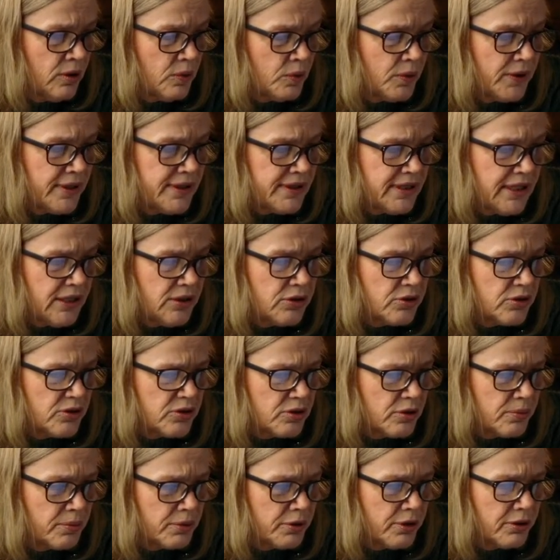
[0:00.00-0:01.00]
where teachers
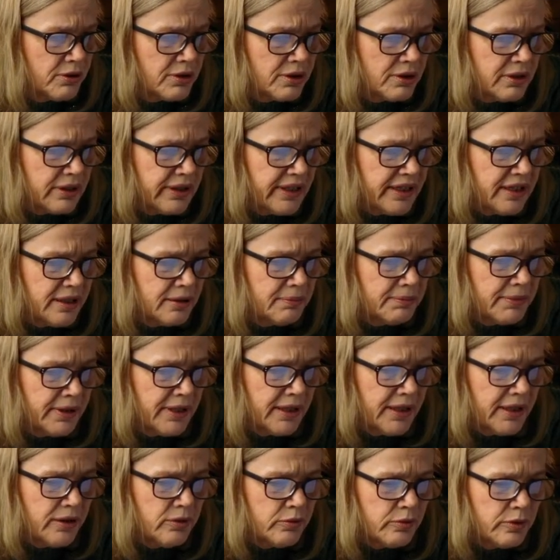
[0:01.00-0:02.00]
are broken down by
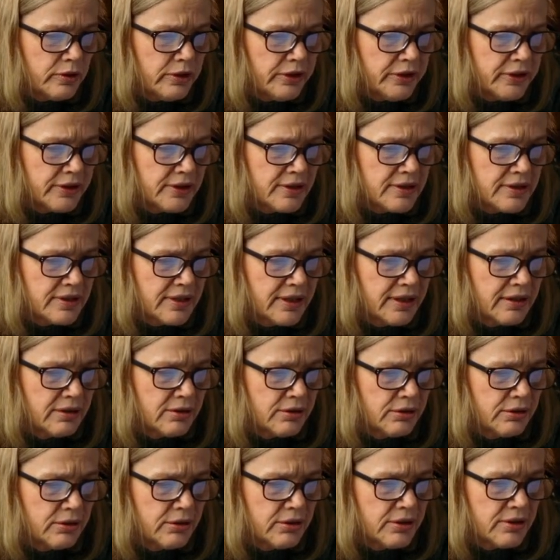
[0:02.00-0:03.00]
unruliness and
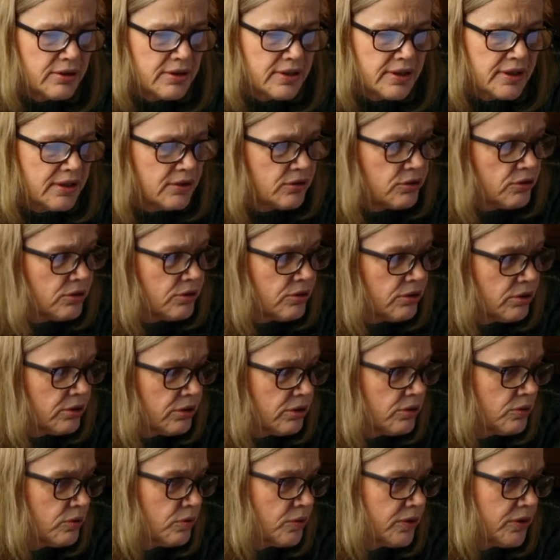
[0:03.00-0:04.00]
learners that do
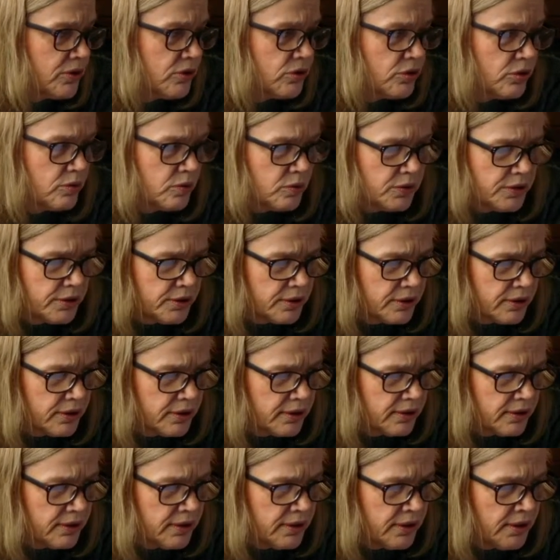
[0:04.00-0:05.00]
not want to
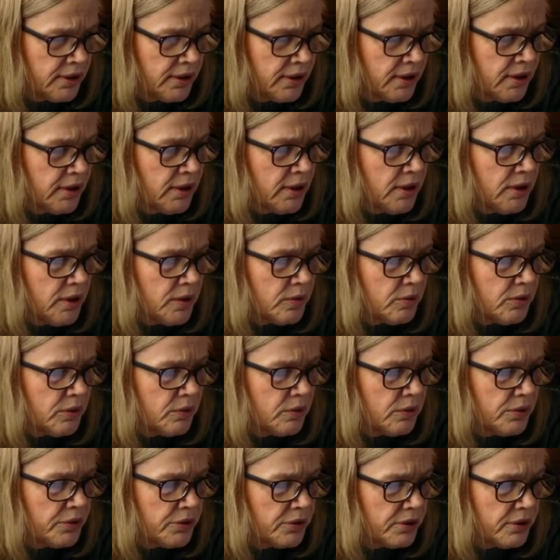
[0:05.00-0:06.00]
work. We
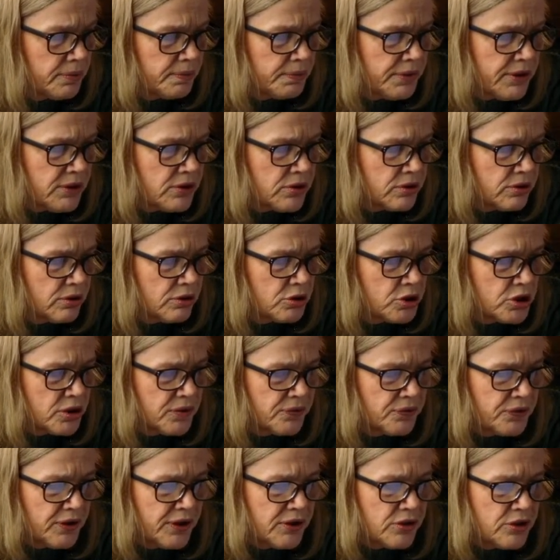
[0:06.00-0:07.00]
will not be searching
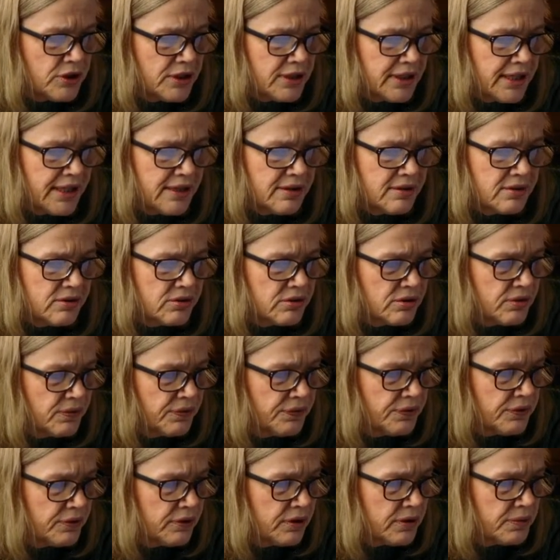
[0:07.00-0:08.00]
for educators to
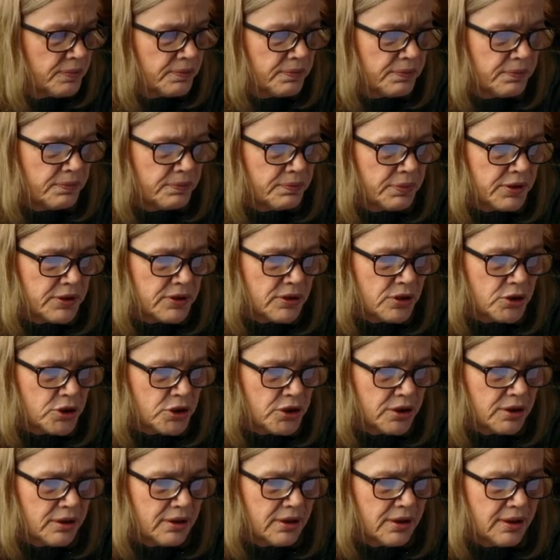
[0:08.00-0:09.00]
fill the
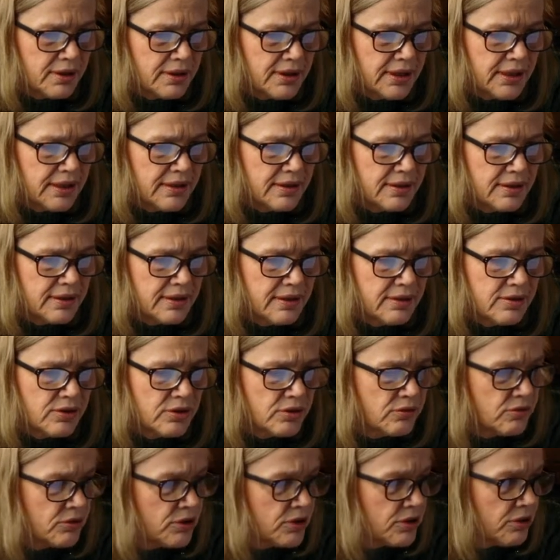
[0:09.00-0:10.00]
position that is
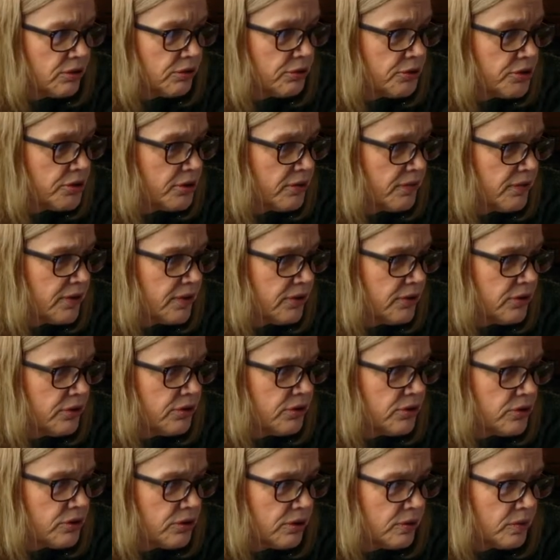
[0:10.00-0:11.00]
the result of the
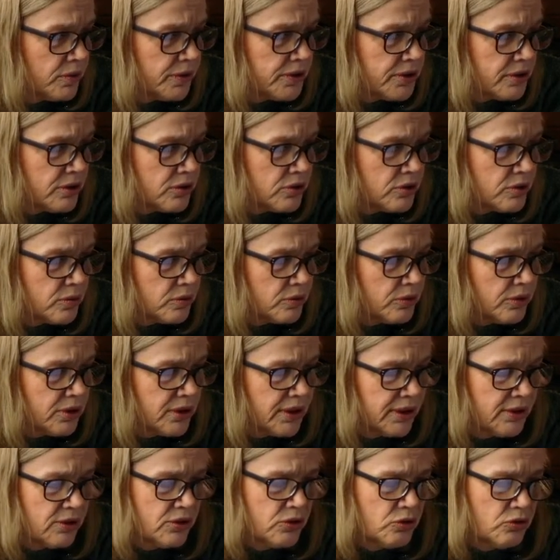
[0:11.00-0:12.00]
learners not wanting to work
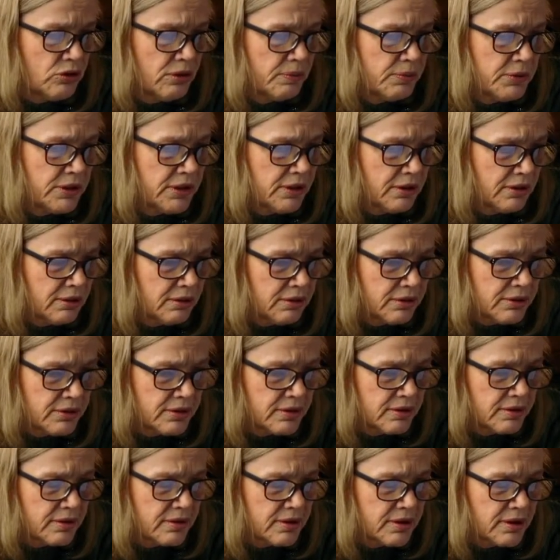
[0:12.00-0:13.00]
and disrupting the
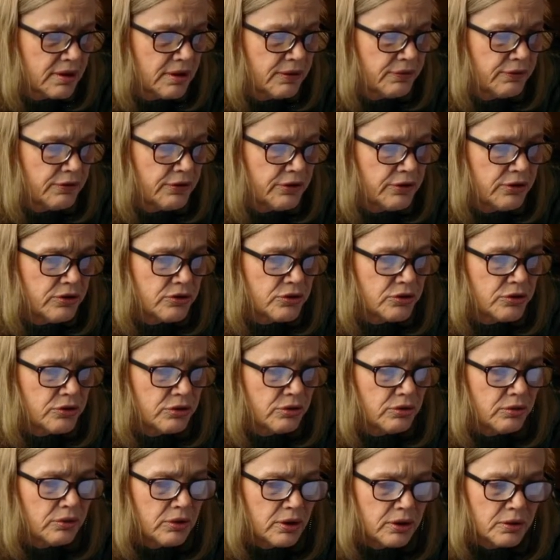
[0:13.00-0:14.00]
classes. If learners
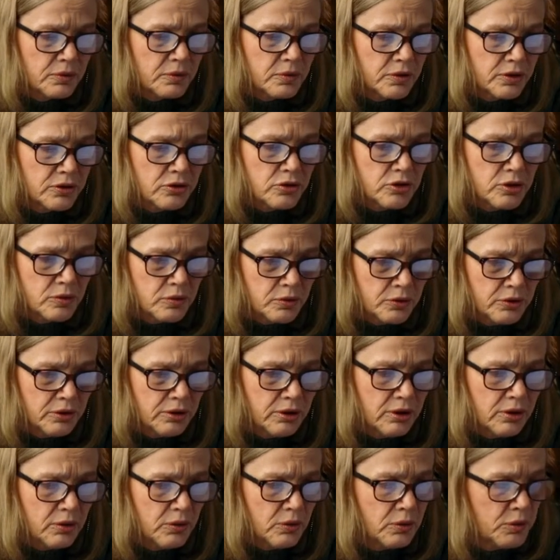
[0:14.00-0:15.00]
do not want to
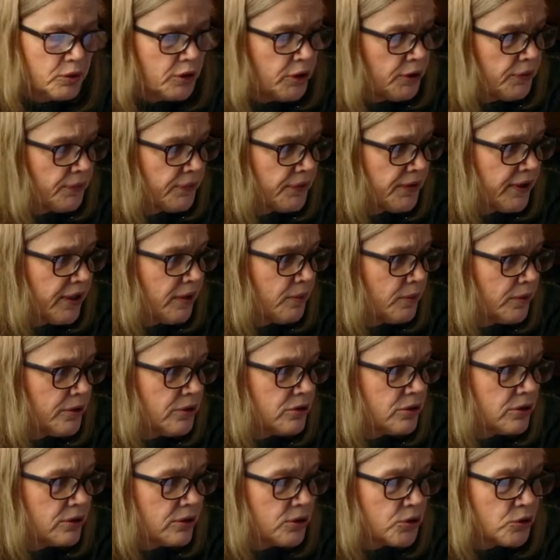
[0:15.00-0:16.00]
work, or if they
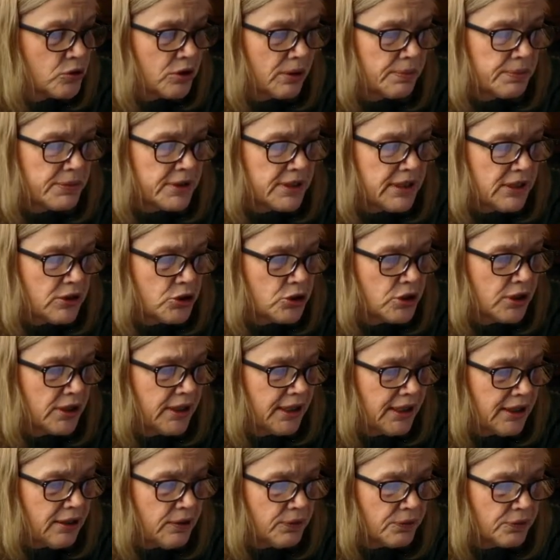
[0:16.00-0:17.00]
want to disrupt teaching
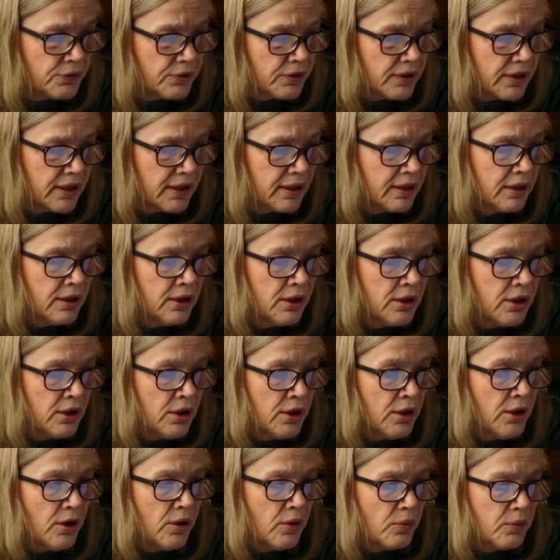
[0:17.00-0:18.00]
any further,
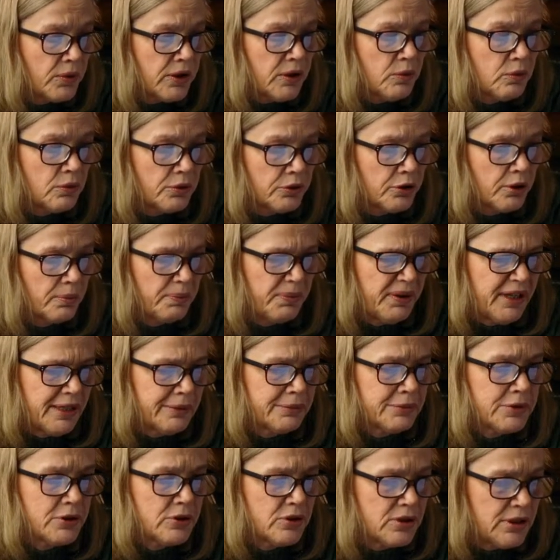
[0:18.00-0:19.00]
we will not be
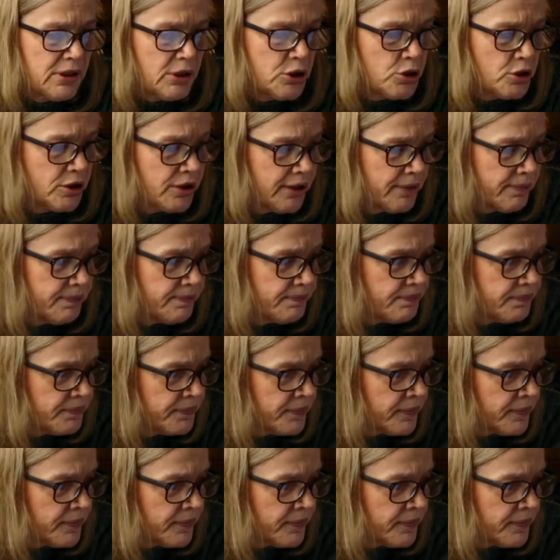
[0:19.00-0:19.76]
able to teach them.